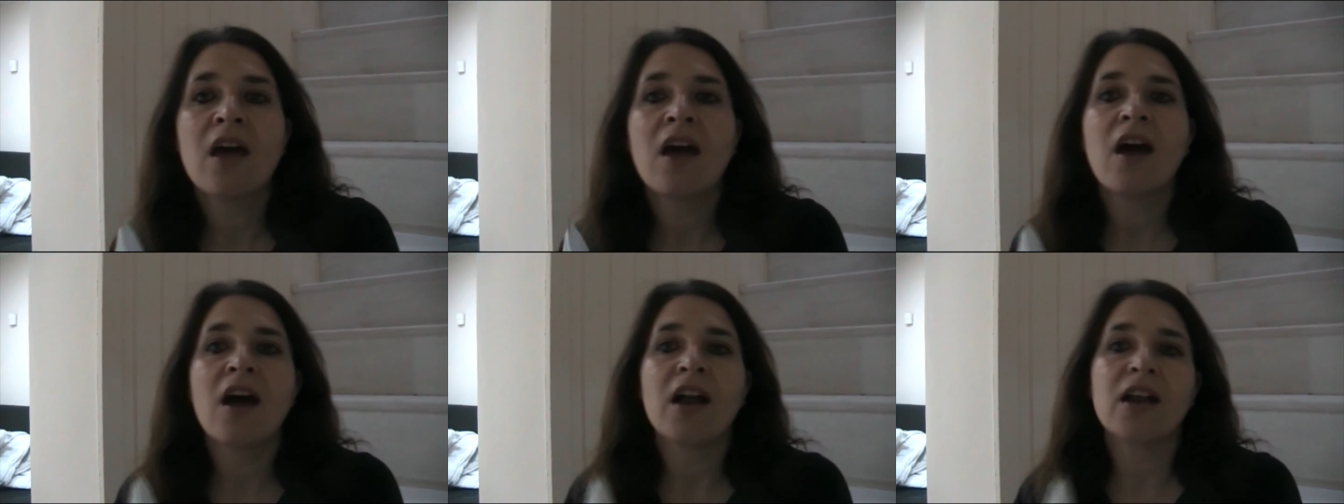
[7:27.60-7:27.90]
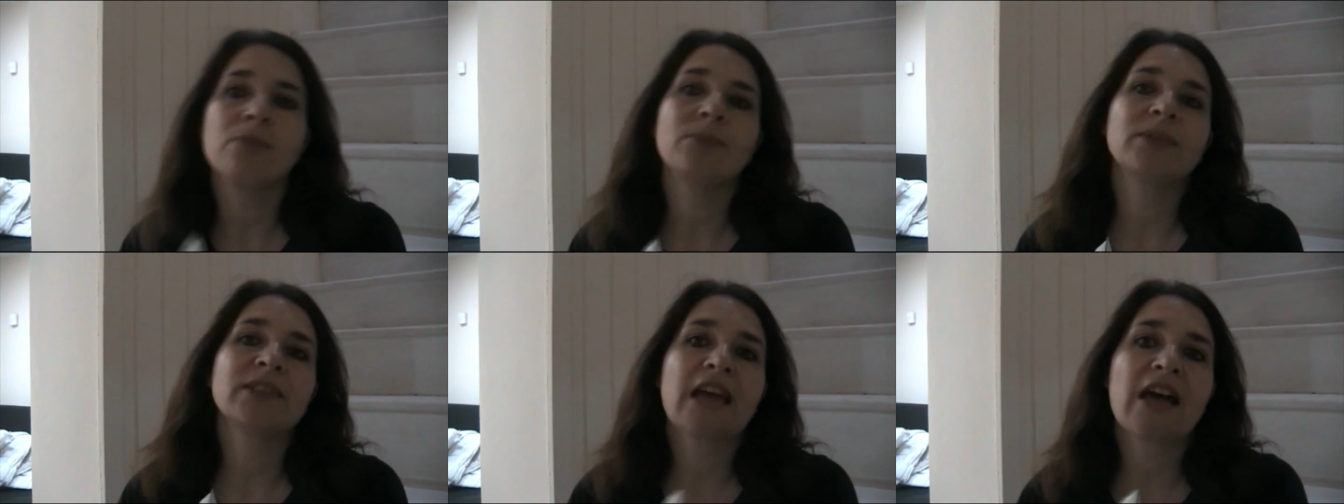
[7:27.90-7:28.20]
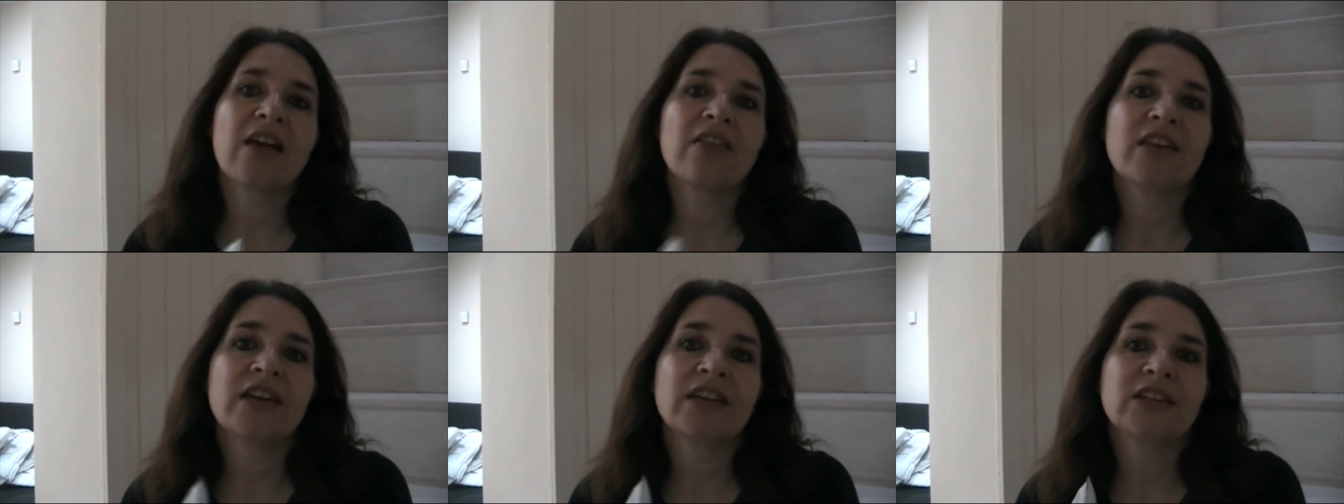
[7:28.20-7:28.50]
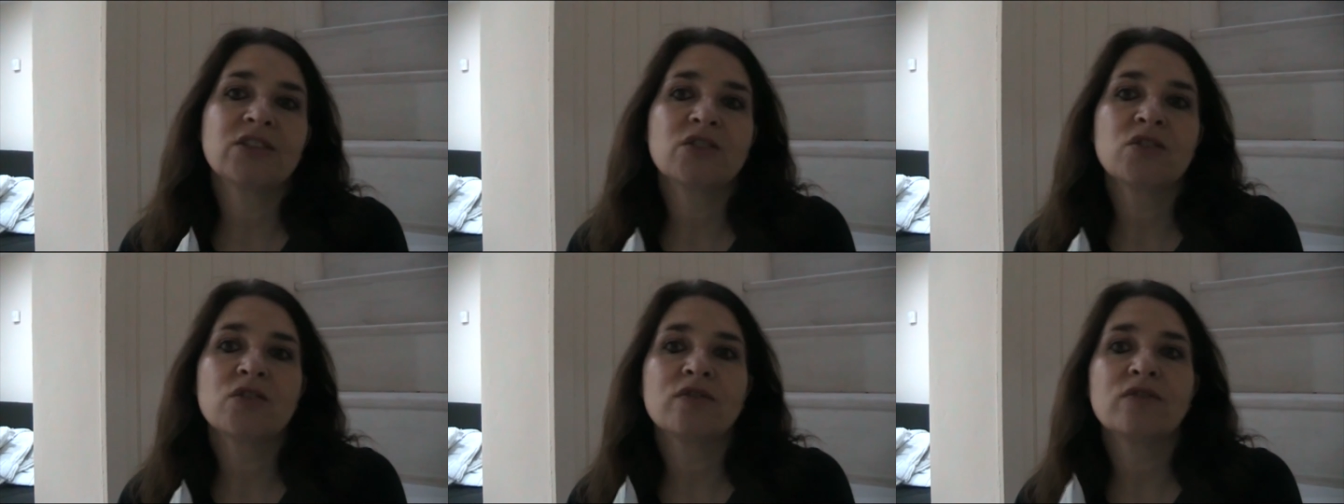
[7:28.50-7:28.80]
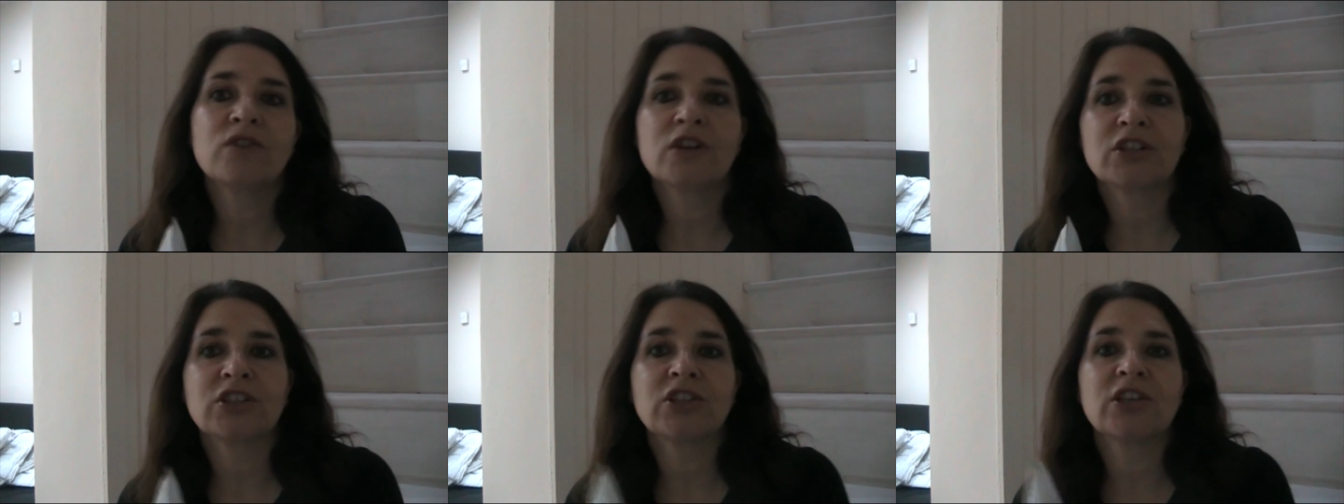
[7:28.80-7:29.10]
and I'm sat there sort of
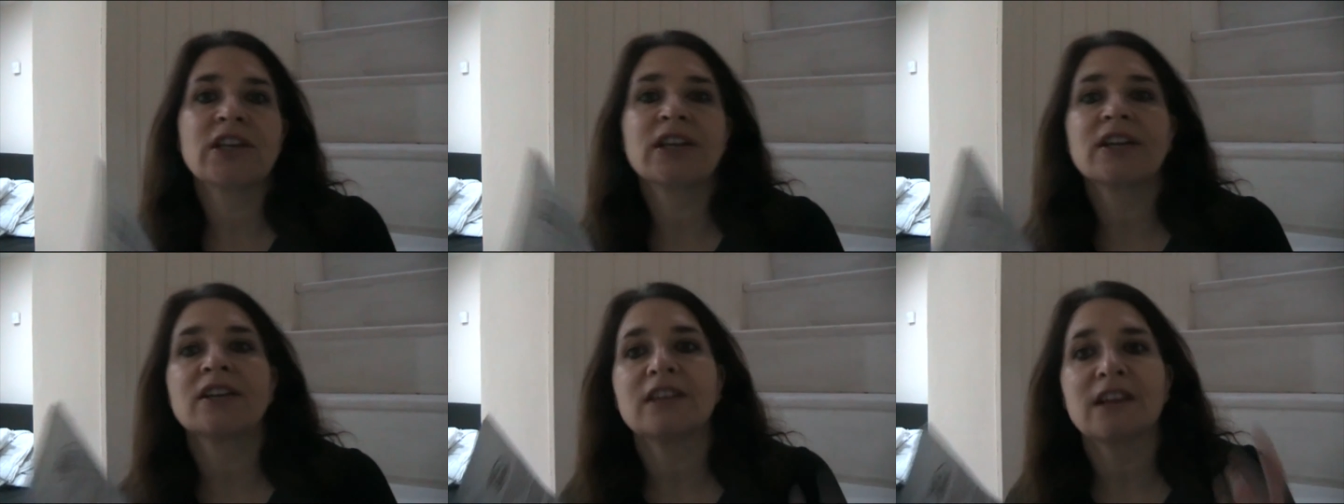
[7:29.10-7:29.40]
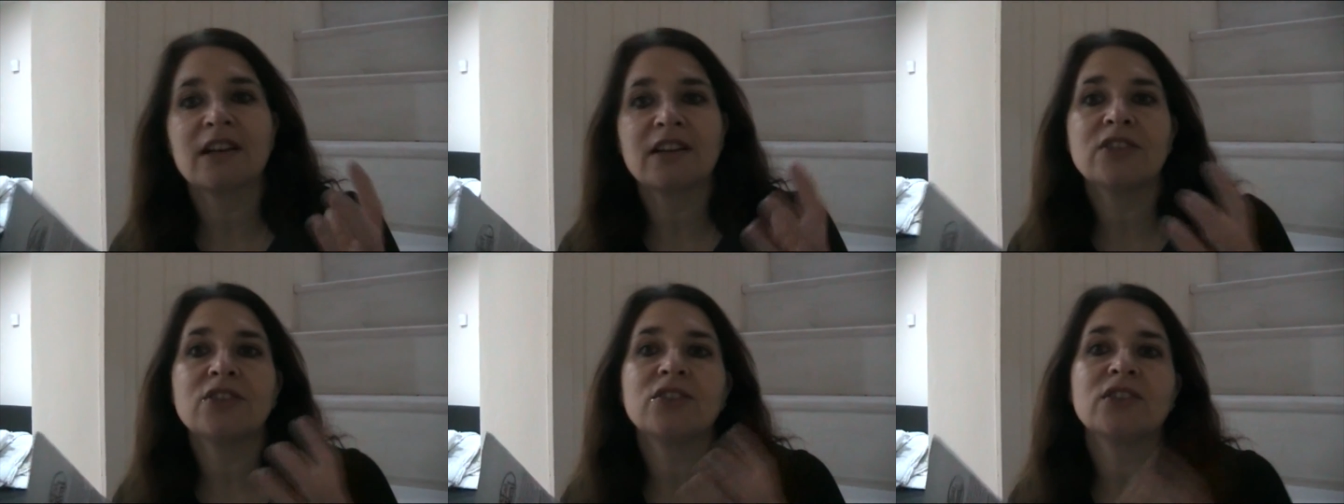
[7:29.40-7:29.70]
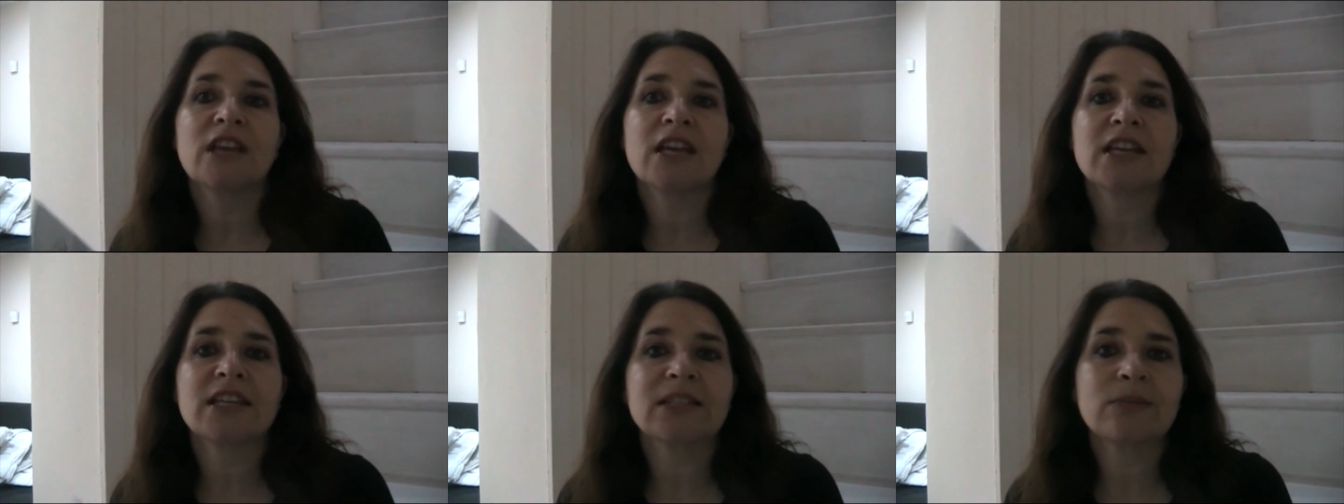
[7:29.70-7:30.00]
rushing, and I do take